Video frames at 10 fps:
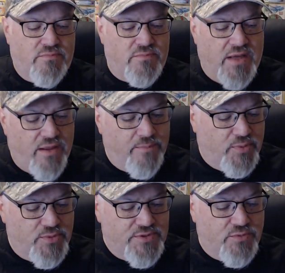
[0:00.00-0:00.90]
the other
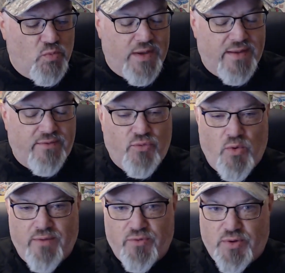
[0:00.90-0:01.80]
person wins,
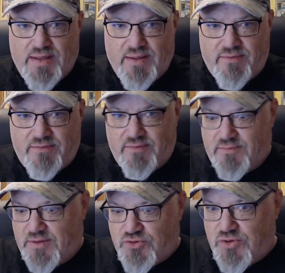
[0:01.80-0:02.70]
whoever it is,
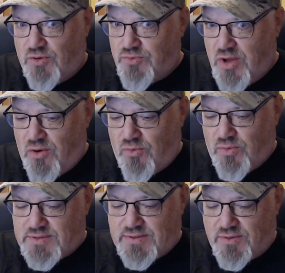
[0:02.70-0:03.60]
because you don't know
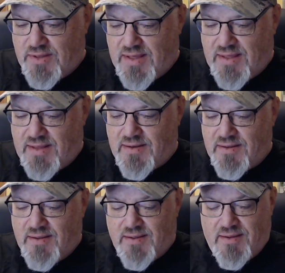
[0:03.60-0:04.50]
until the end,
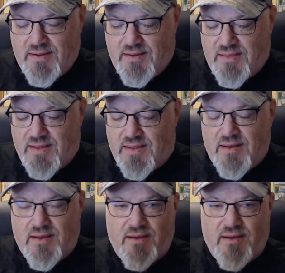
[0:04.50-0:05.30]
then